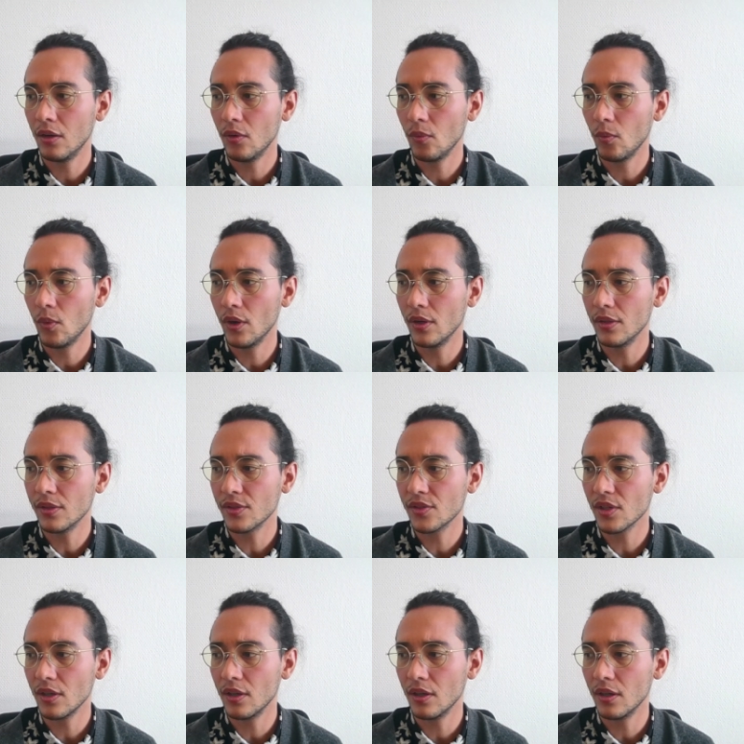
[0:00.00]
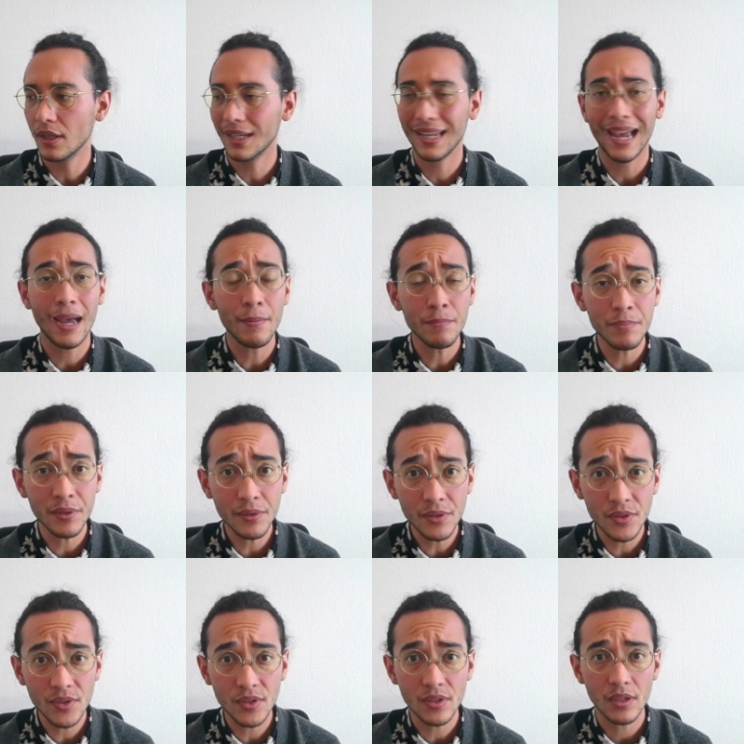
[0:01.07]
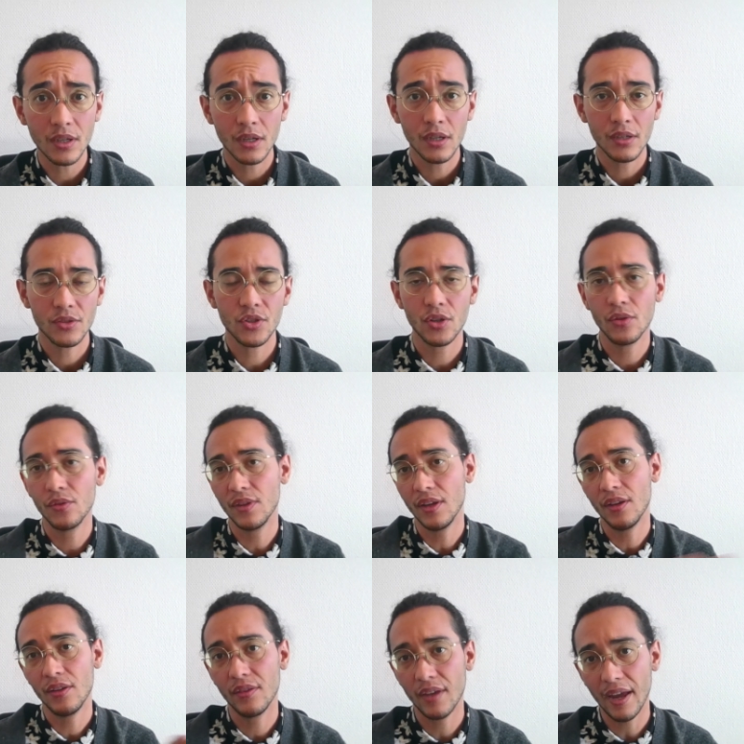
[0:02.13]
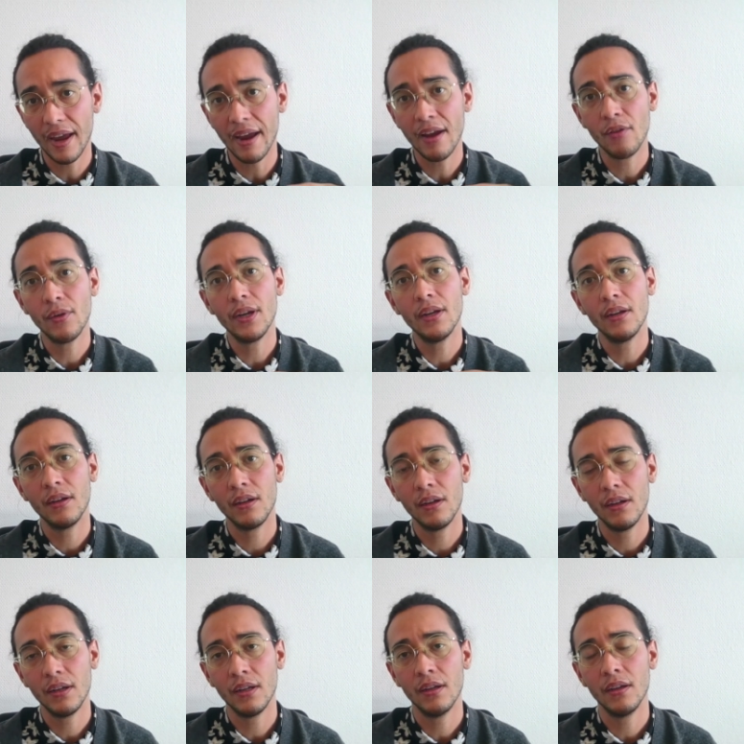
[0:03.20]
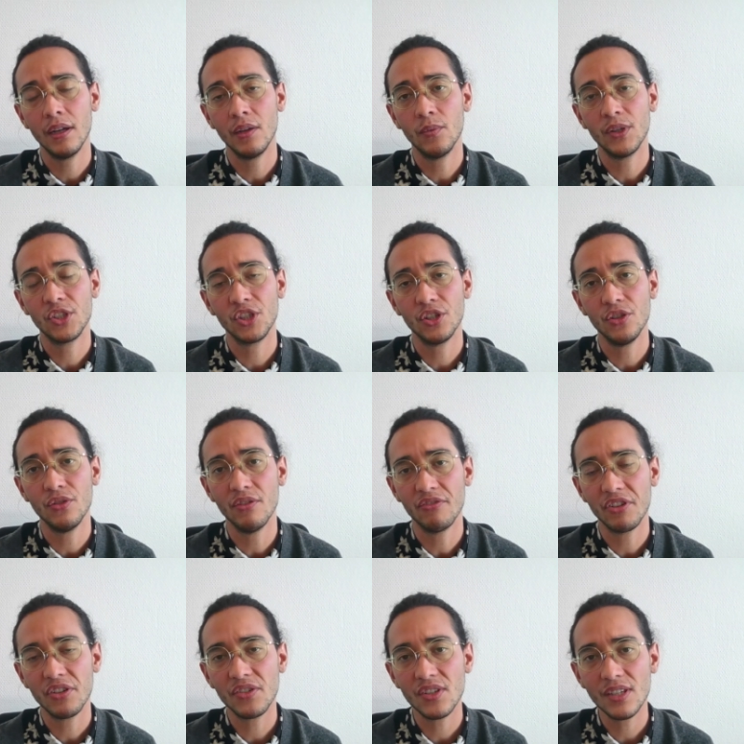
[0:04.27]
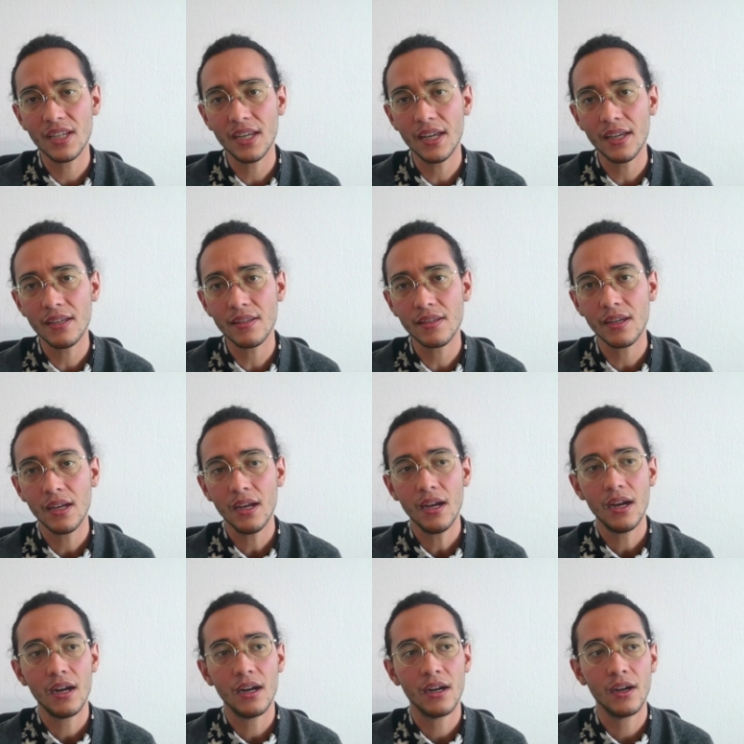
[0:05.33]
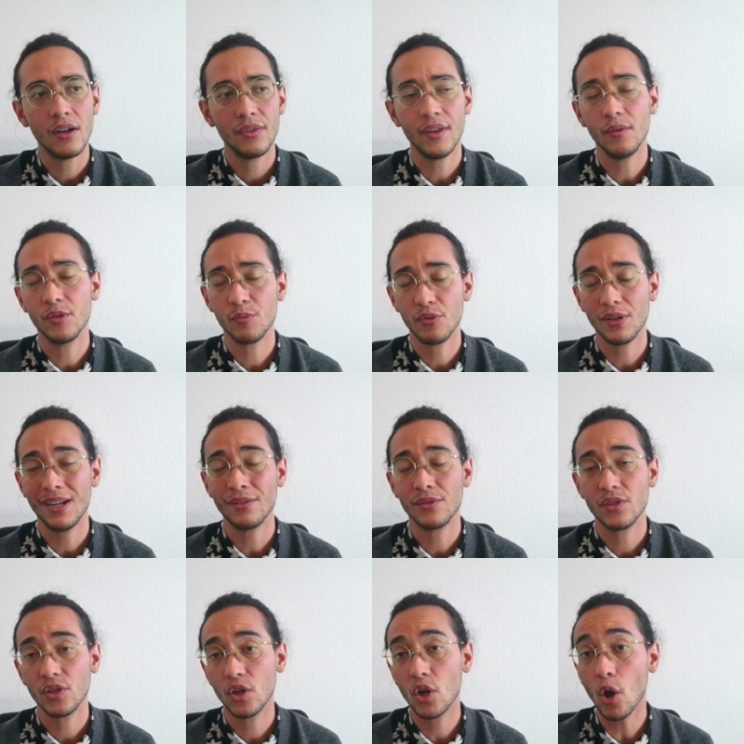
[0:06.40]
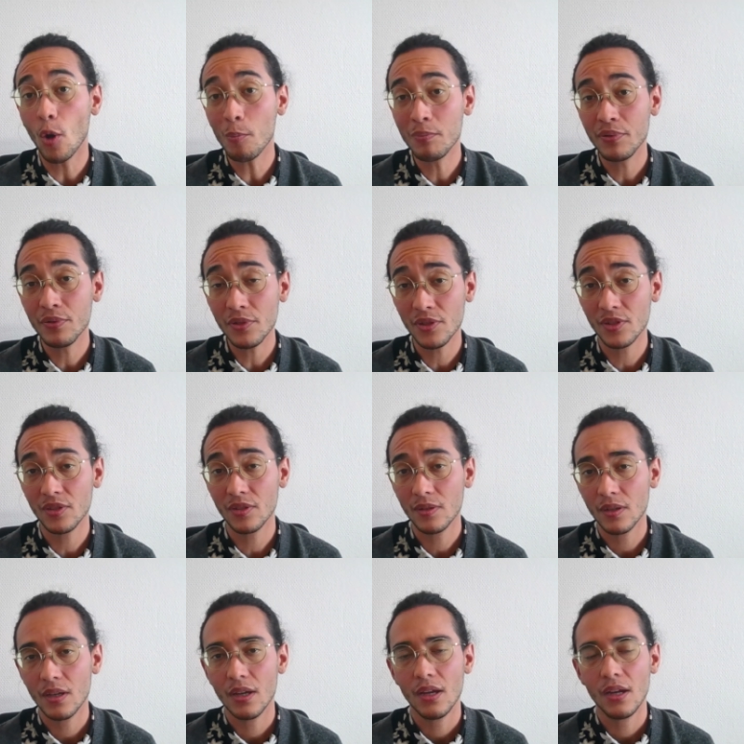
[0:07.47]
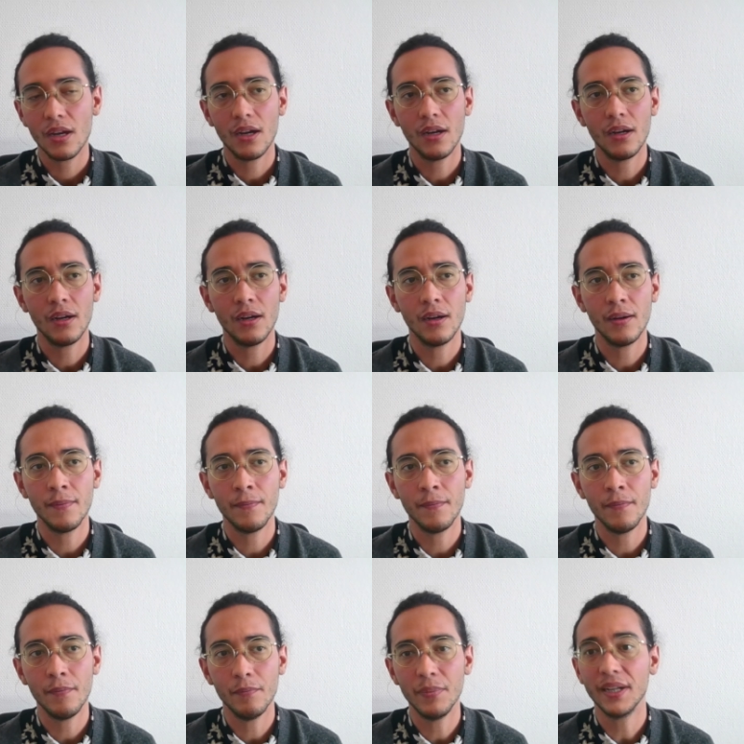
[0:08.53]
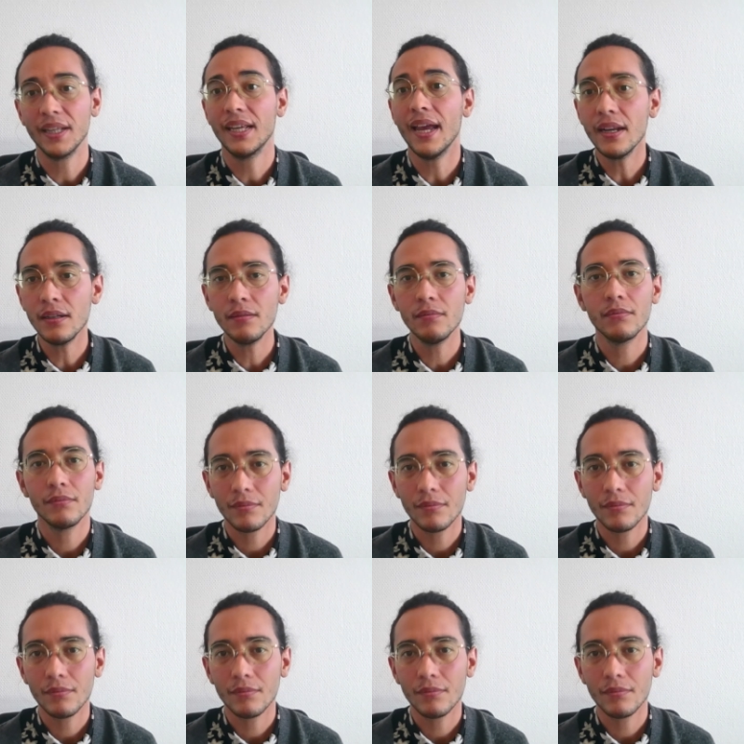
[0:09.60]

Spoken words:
was campus. So the area in which a university is, that was pronounced campus. But again,